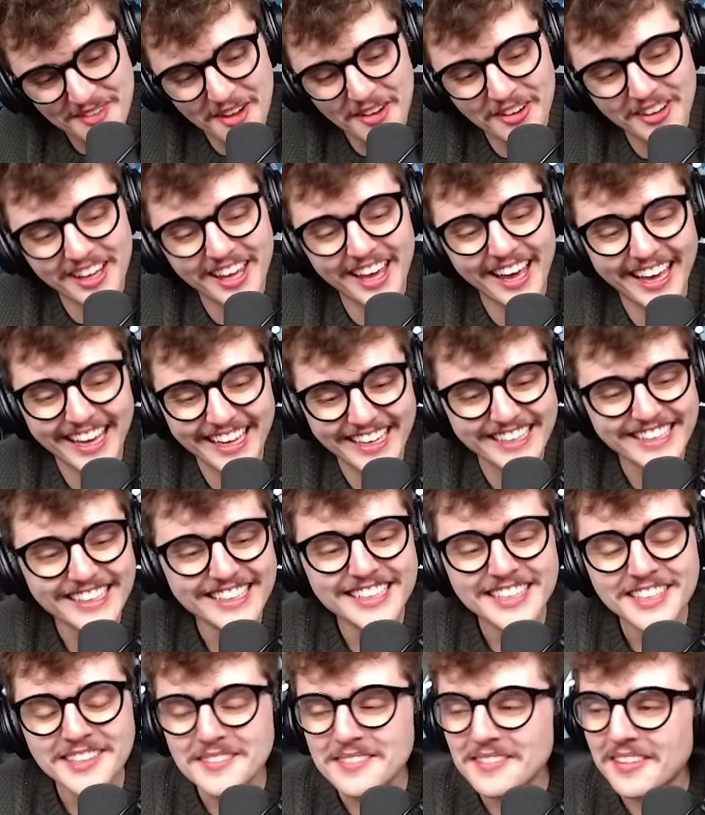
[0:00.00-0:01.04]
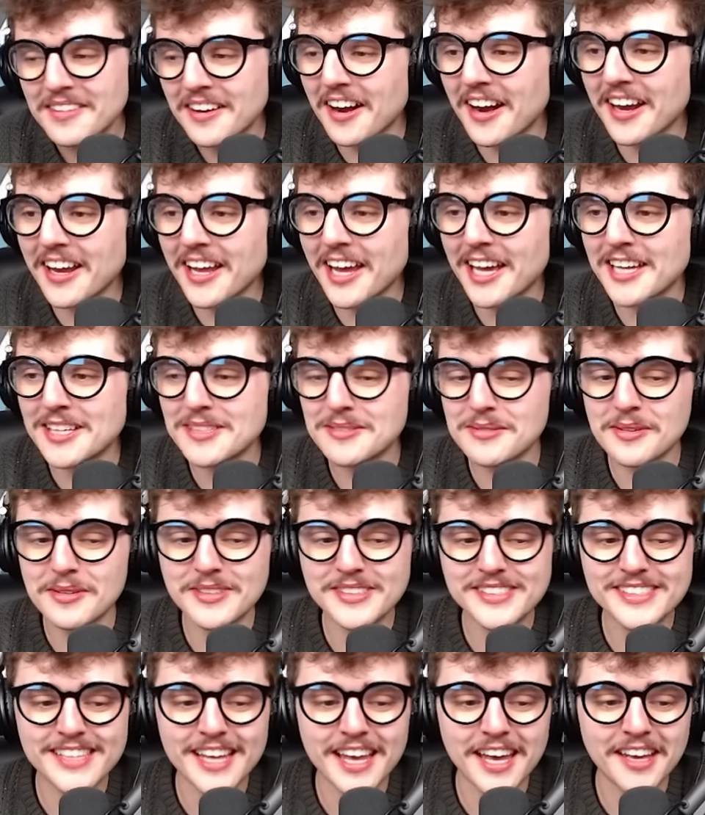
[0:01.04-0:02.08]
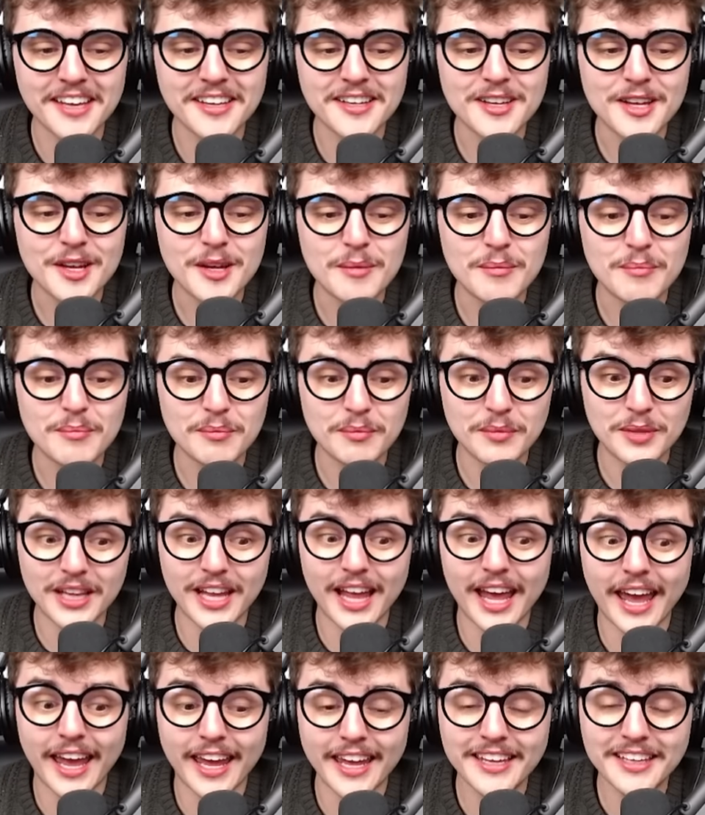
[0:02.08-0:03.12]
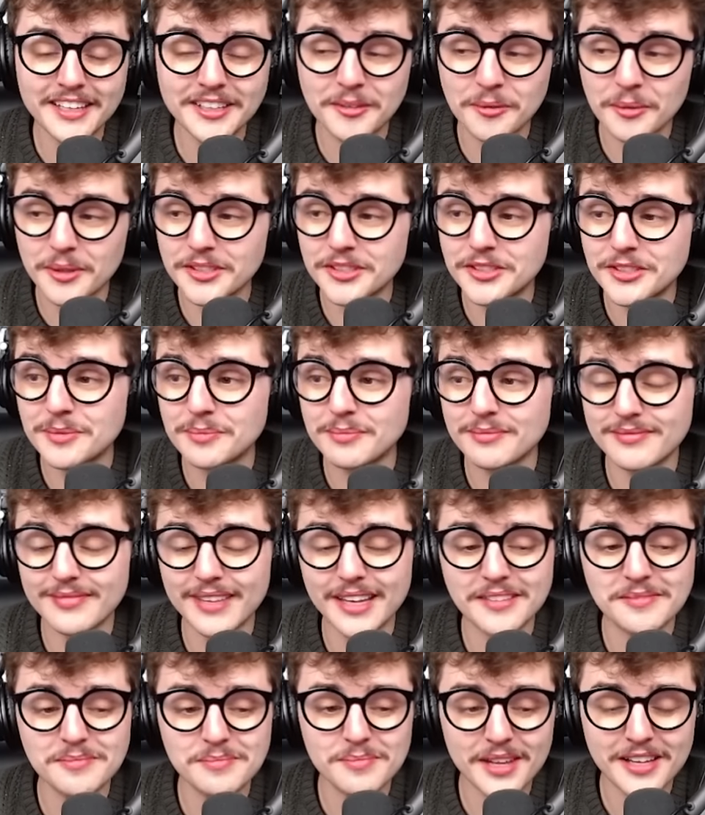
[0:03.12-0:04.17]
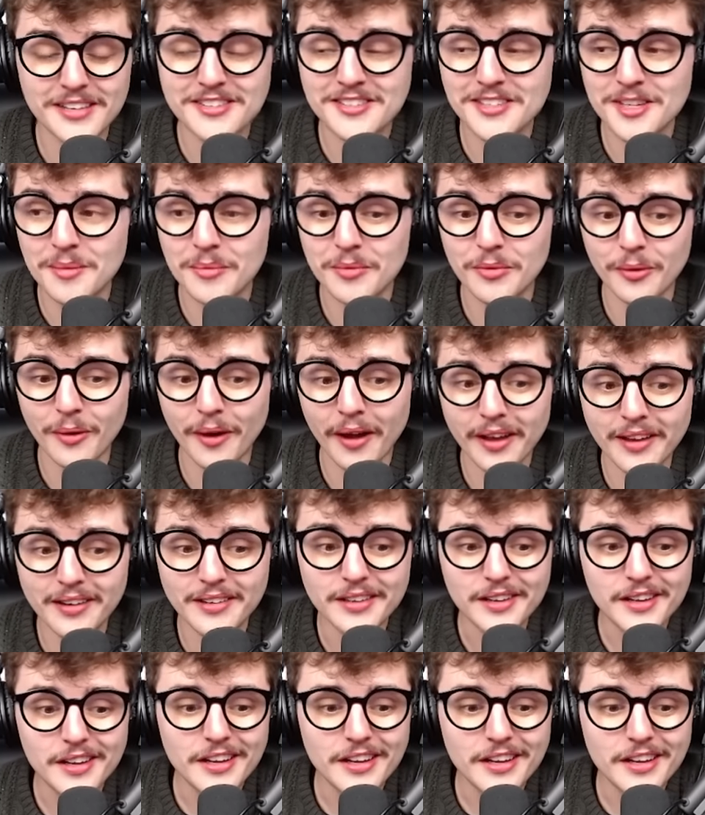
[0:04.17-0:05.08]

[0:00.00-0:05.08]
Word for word: Okay. All right, guys. What do we say? Blank, which that, that seems right.